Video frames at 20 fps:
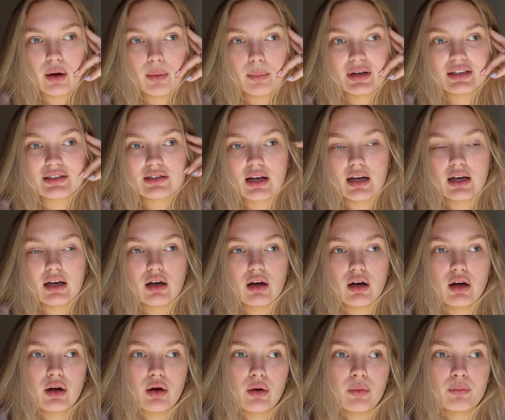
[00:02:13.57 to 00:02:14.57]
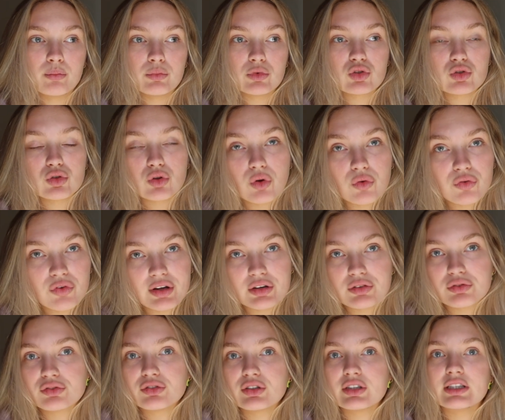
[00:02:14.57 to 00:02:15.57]
is like sulfate
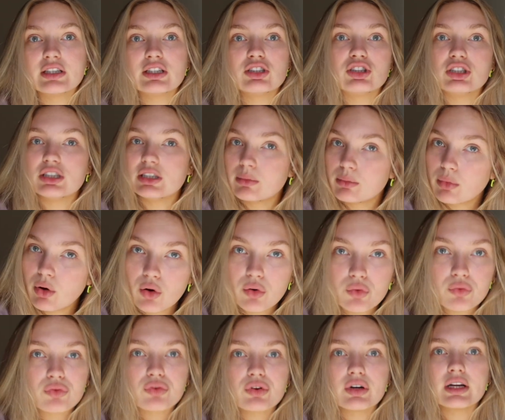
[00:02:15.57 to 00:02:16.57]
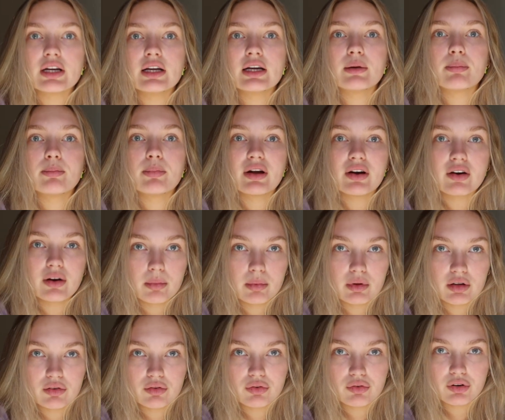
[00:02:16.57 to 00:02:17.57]
free, GMO free,
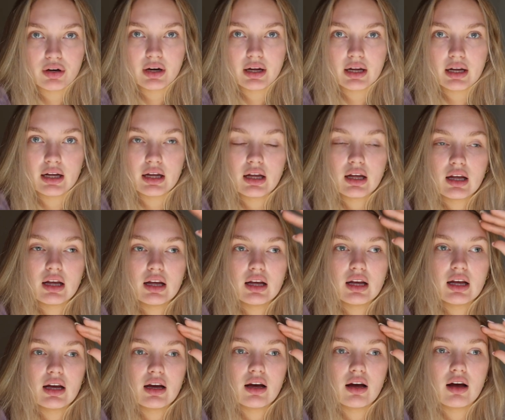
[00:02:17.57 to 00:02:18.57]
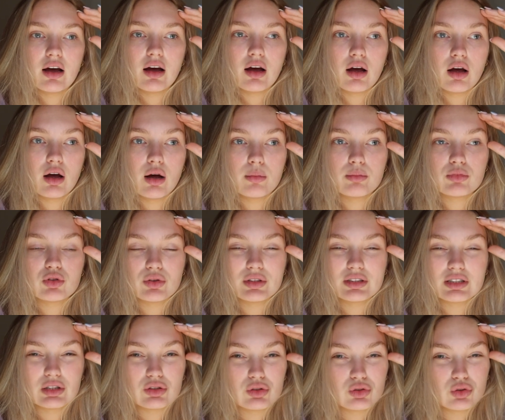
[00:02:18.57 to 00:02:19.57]
paraben free. So
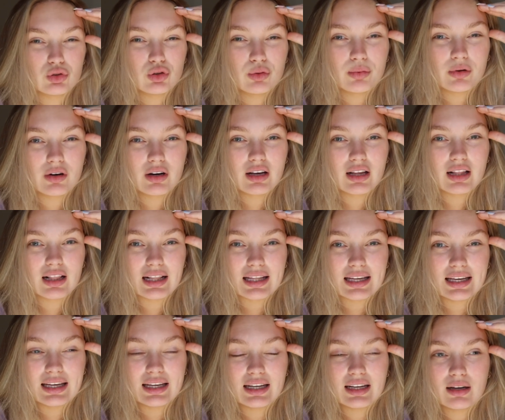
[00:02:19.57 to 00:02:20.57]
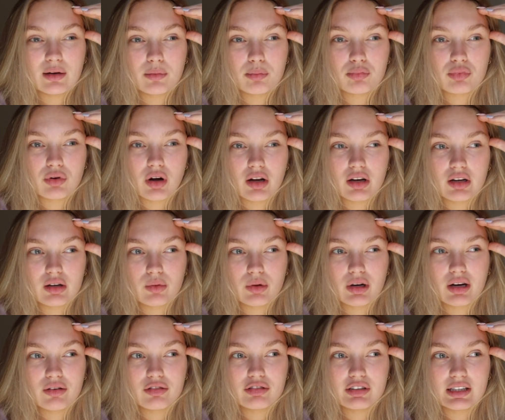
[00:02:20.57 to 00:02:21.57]
it's a super clean product, what
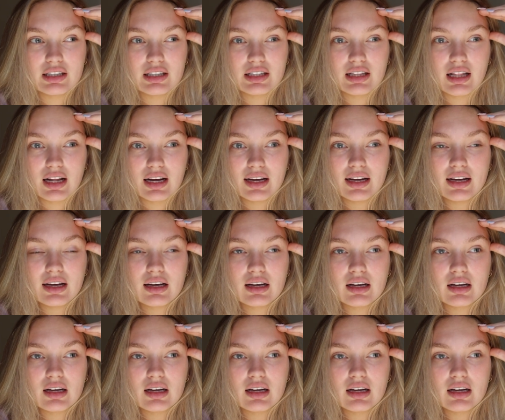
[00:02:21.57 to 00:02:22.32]
I really like.